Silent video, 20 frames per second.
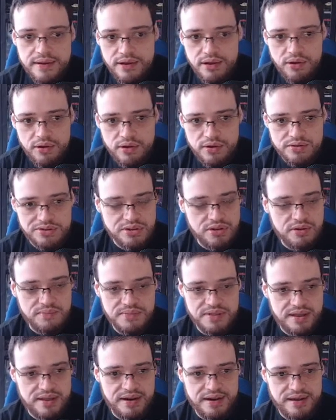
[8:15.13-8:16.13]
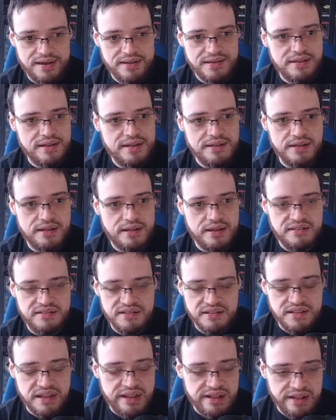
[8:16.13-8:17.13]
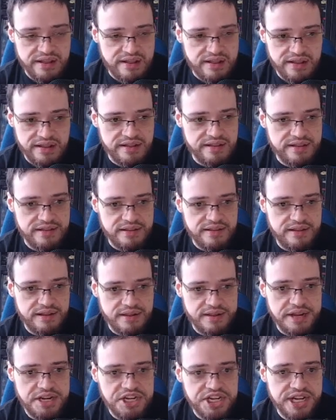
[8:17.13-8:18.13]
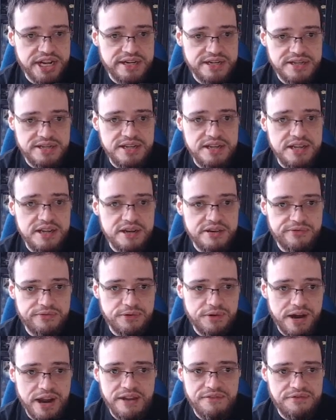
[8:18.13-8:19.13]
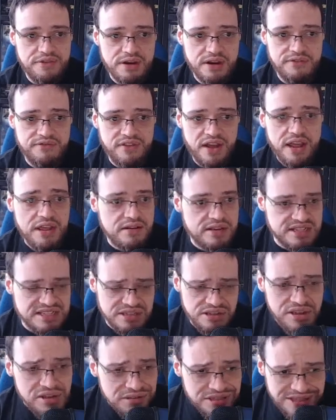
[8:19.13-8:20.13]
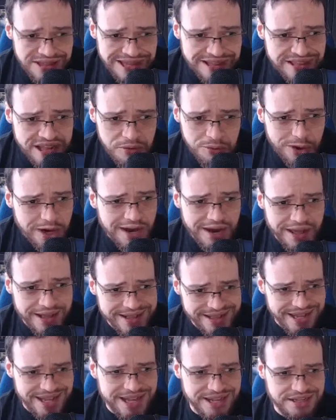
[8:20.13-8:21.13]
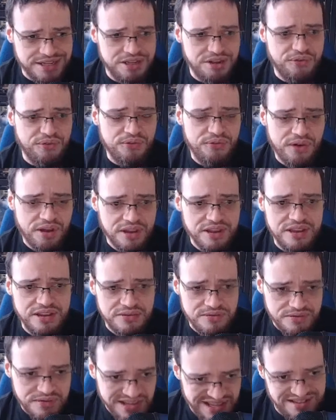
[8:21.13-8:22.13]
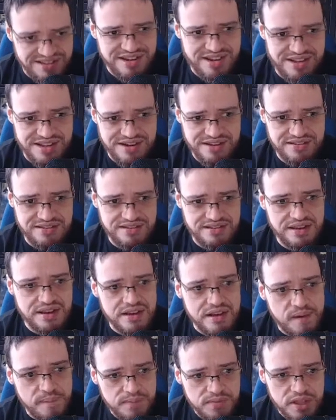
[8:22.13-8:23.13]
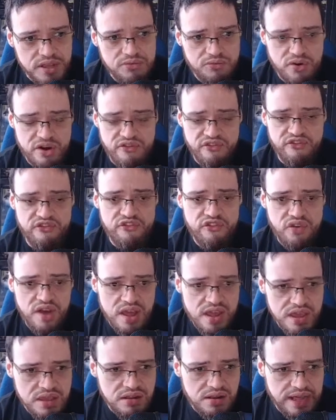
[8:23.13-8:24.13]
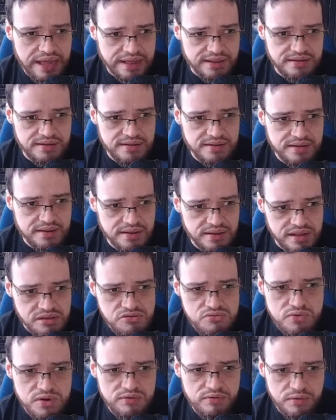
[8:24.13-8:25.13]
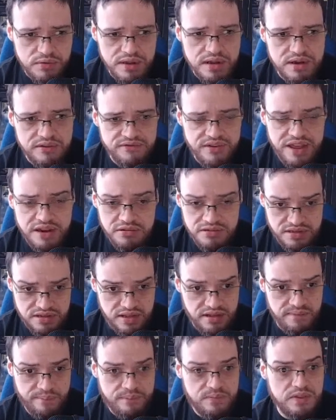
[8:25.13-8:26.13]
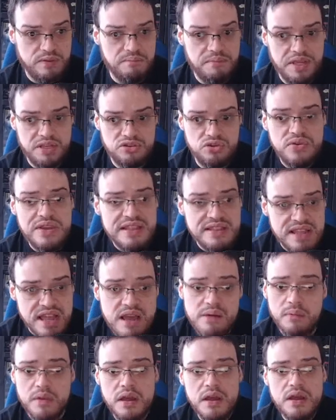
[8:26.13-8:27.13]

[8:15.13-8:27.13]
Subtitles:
Or something like that? That they shed a tear for every violence? Do you think they were like that, you fucking retards? They were violent! They were really violent between them.